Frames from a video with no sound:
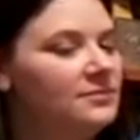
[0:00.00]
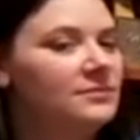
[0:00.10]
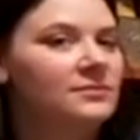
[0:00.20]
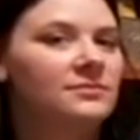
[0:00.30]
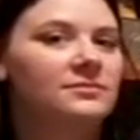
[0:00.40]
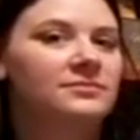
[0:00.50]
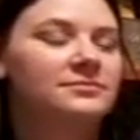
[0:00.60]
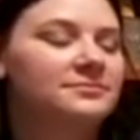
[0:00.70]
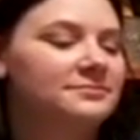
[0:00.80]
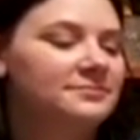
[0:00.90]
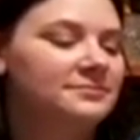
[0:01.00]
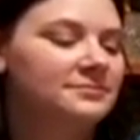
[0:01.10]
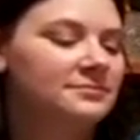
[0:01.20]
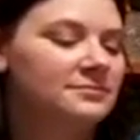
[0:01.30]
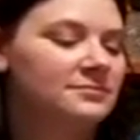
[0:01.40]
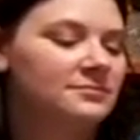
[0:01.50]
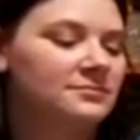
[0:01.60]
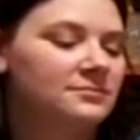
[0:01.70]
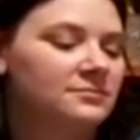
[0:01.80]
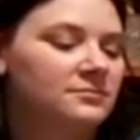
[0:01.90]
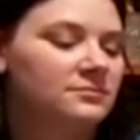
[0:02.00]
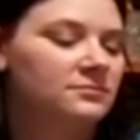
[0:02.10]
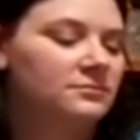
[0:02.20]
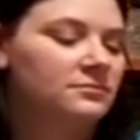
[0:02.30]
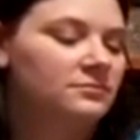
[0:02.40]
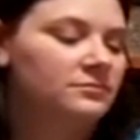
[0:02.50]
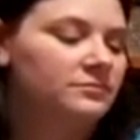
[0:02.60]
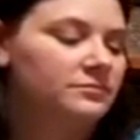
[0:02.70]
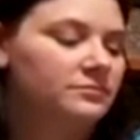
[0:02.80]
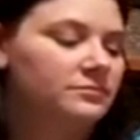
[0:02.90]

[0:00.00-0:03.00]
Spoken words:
(silent)